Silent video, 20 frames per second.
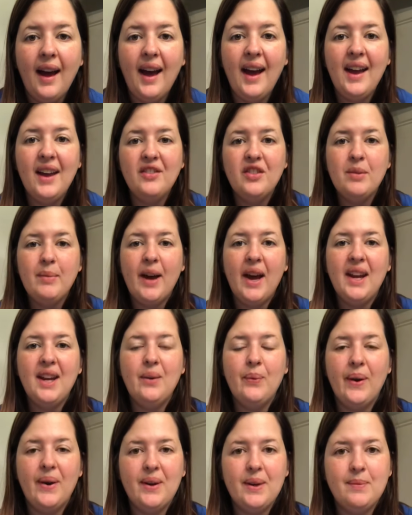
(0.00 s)
Hi everybody,
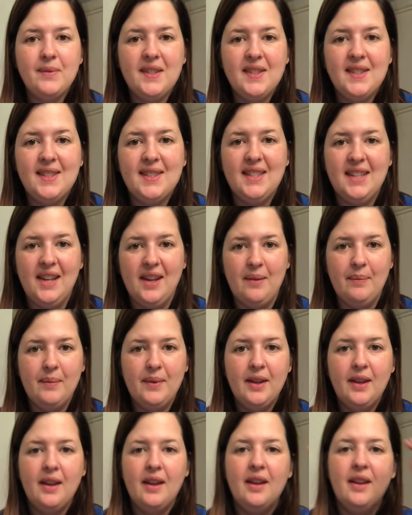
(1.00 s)
welcome to STEM.
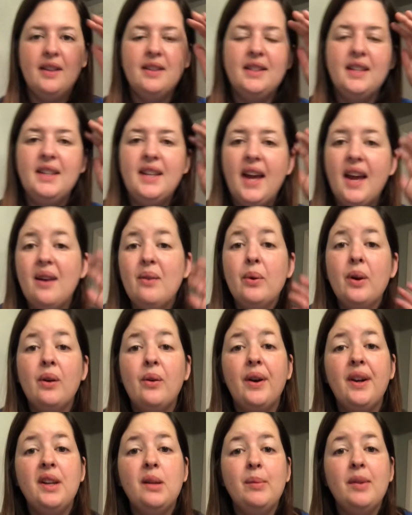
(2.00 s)
Today we're
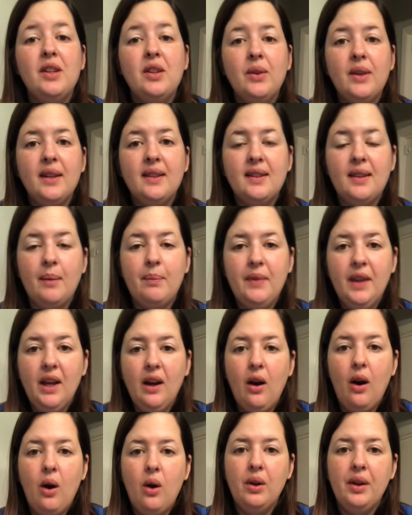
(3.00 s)
going to be doing something
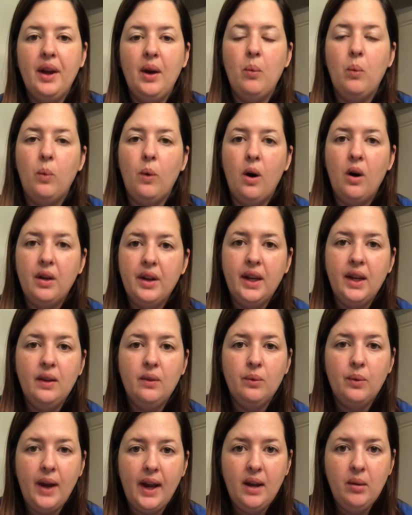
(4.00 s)
called a
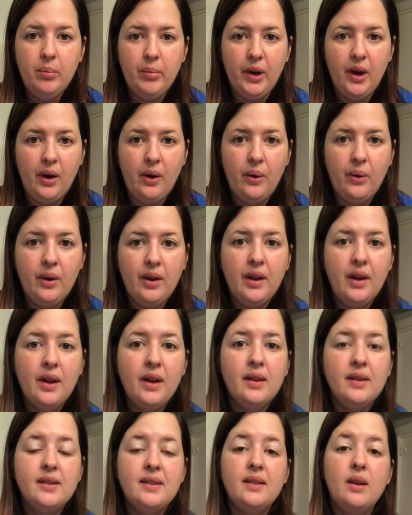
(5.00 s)
walking rainbow.
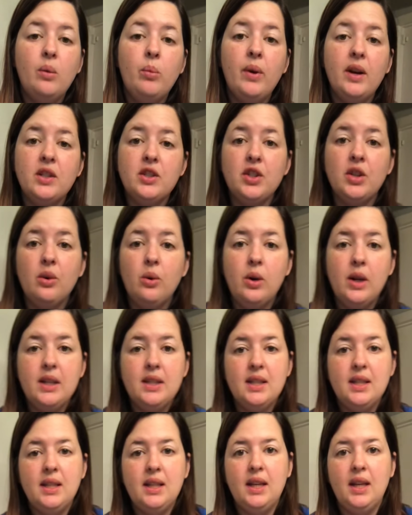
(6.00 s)
So what you're going
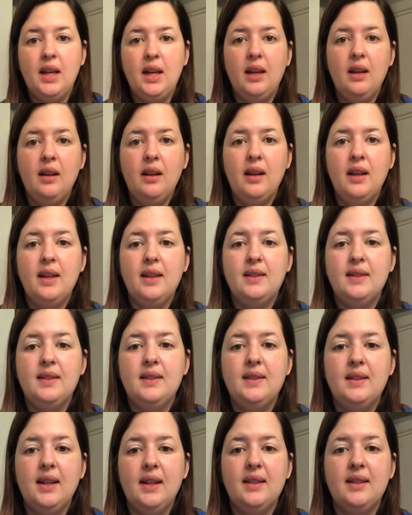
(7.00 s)
to need is
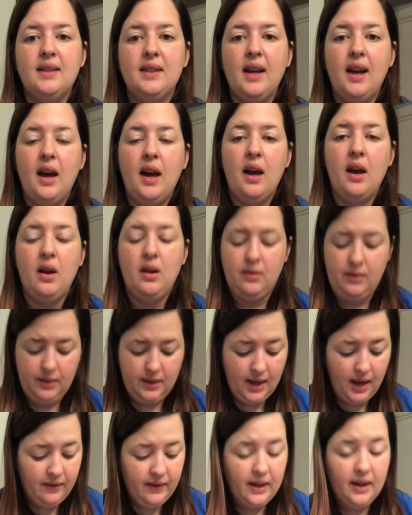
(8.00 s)

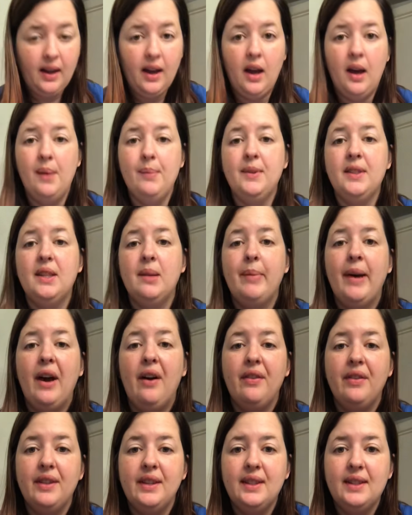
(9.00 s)
7 cups
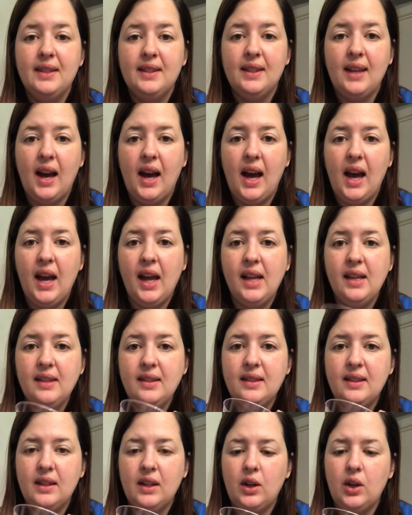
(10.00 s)
about this size
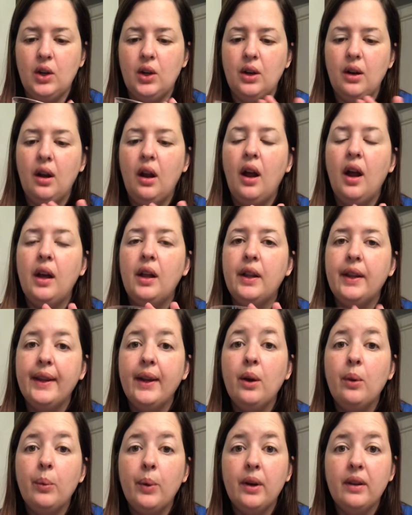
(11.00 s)
that are
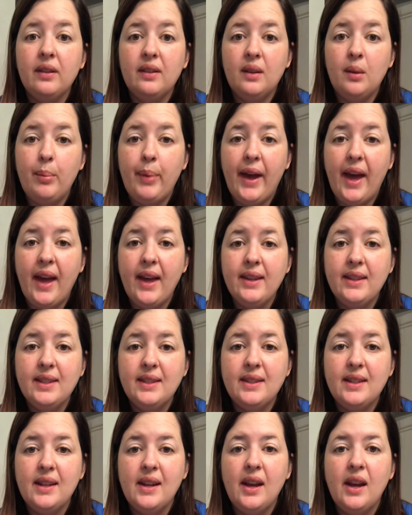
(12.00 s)
clear works the
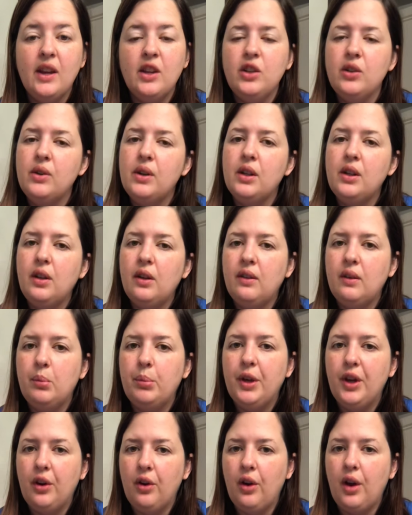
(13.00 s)
best. You could use a
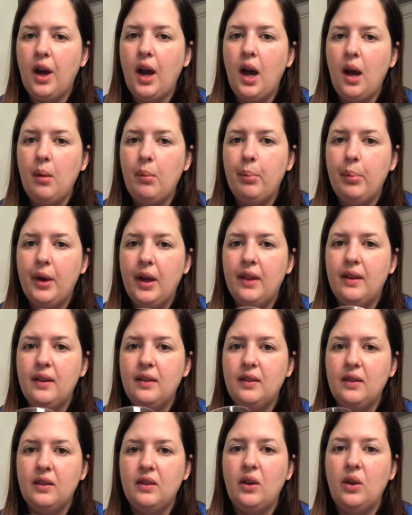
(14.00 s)
bigger cup, but
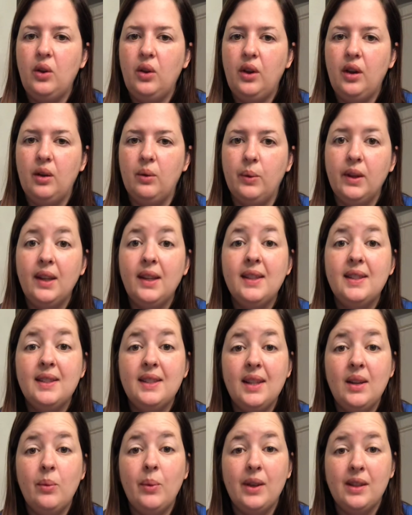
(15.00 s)
this is so you can really
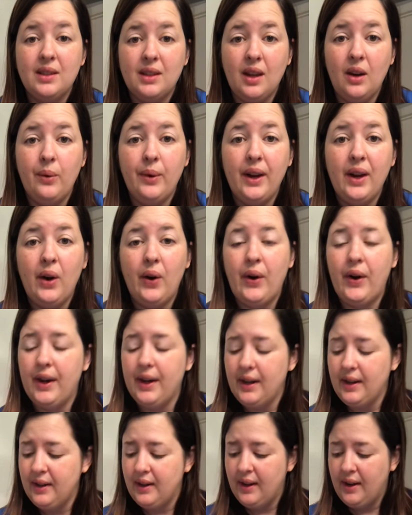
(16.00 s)
see what's going
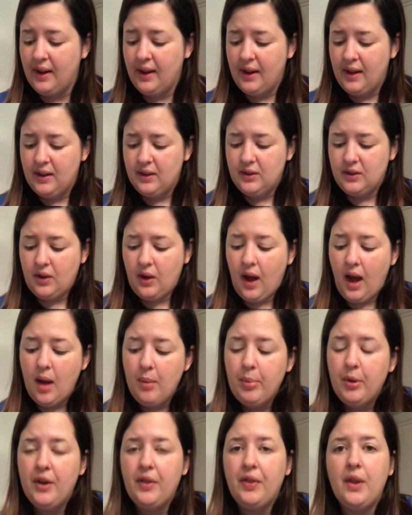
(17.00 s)
on. So I
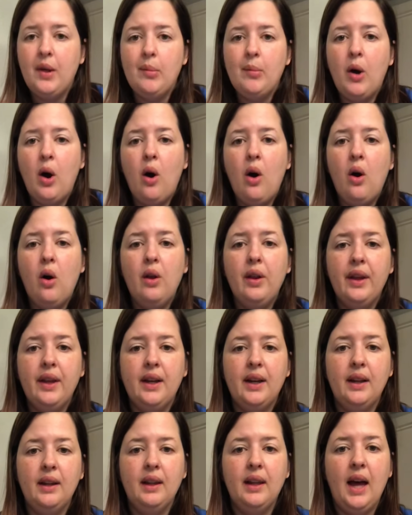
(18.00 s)
put them all
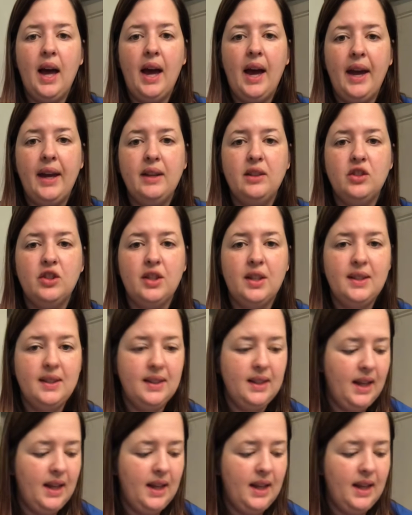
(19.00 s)
in a line just